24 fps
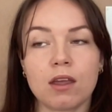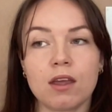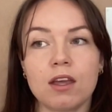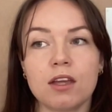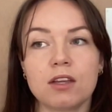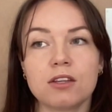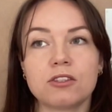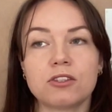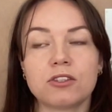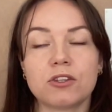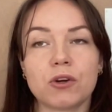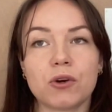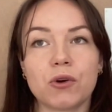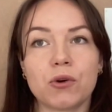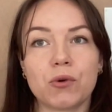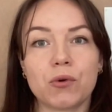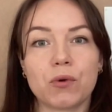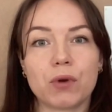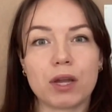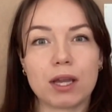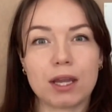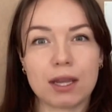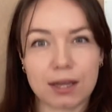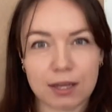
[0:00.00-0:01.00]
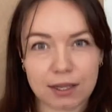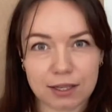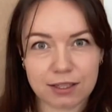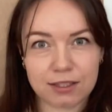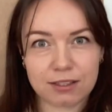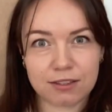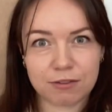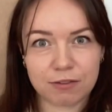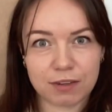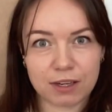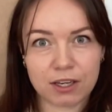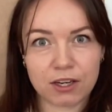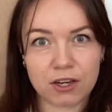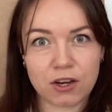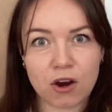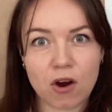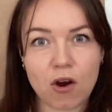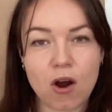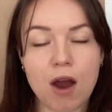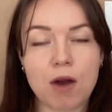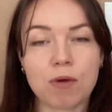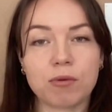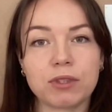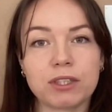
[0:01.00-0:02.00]
So in this video,
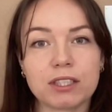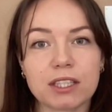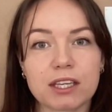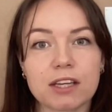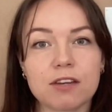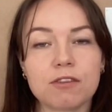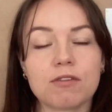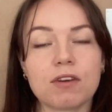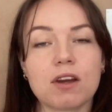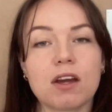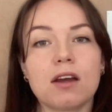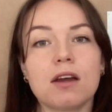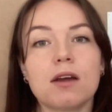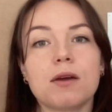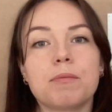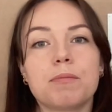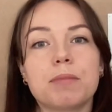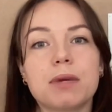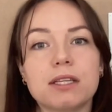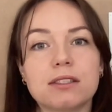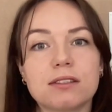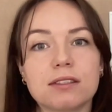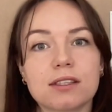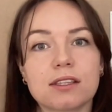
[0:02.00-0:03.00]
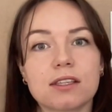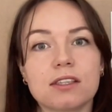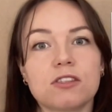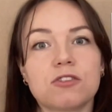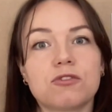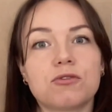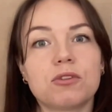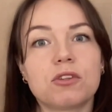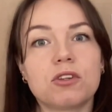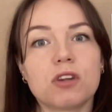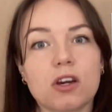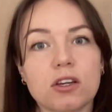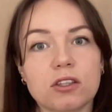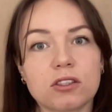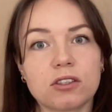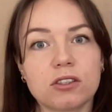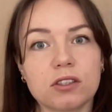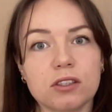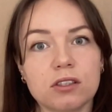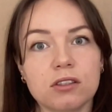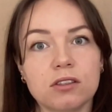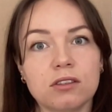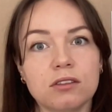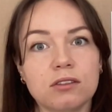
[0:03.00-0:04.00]
I will give a basic
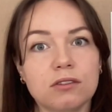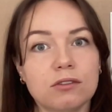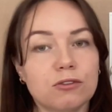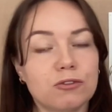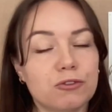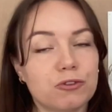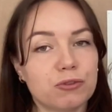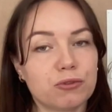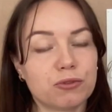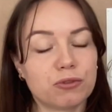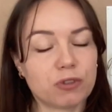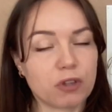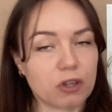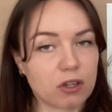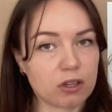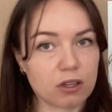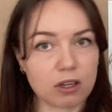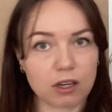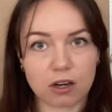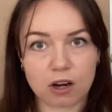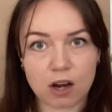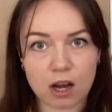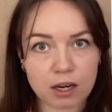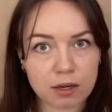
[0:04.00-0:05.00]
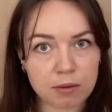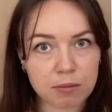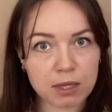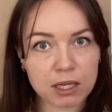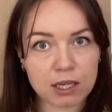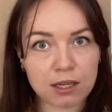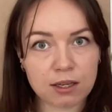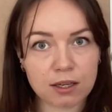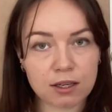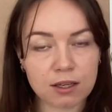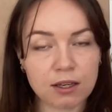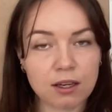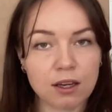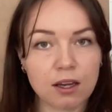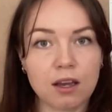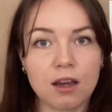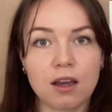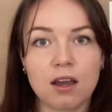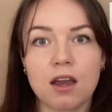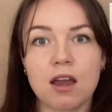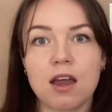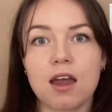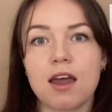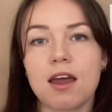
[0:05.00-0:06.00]
introduction to circular economy
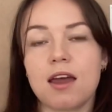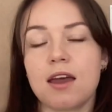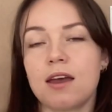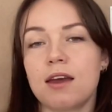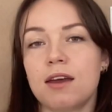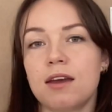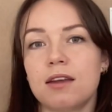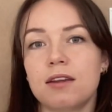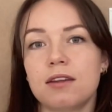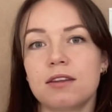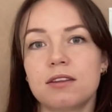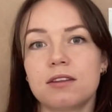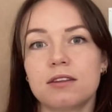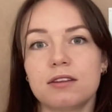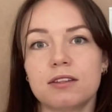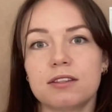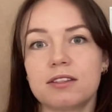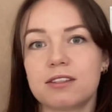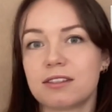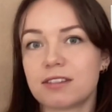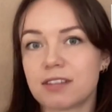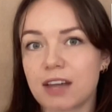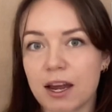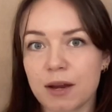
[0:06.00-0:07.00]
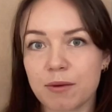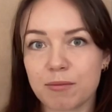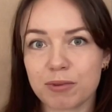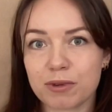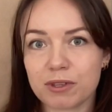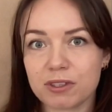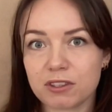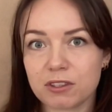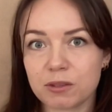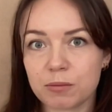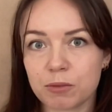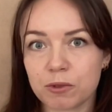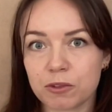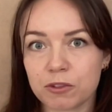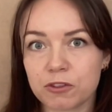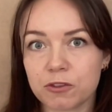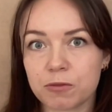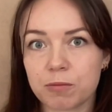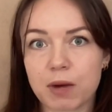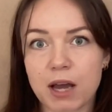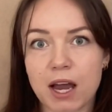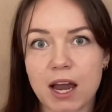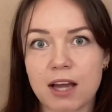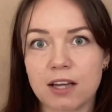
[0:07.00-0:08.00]
and the design principles
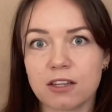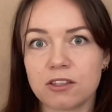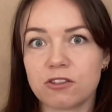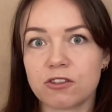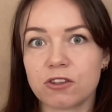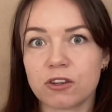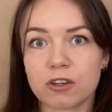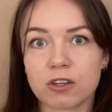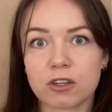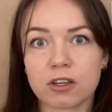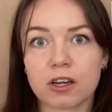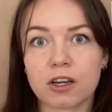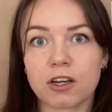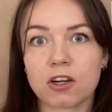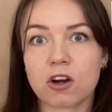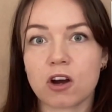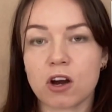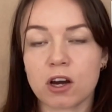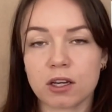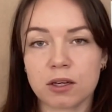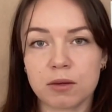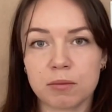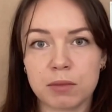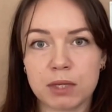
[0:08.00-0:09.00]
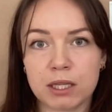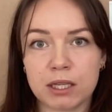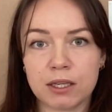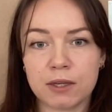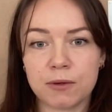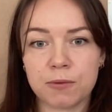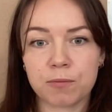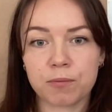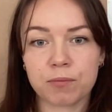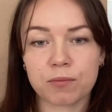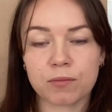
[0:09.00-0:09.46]
behind circular economy